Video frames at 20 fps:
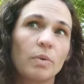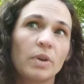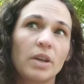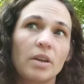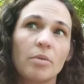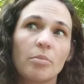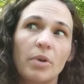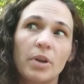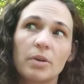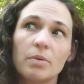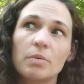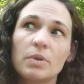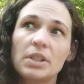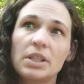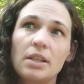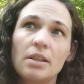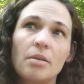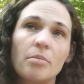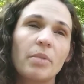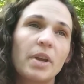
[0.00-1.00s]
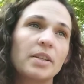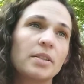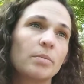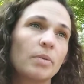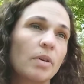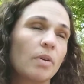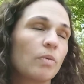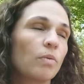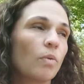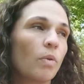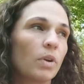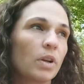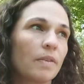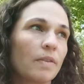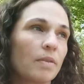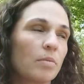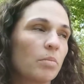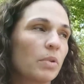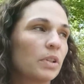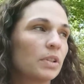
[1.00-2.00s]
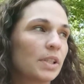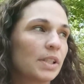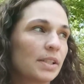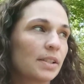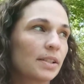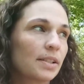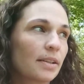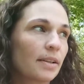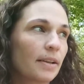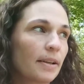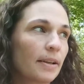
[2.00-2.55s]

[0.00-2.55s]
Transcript: Week, but it was in the basement of one of the buildings.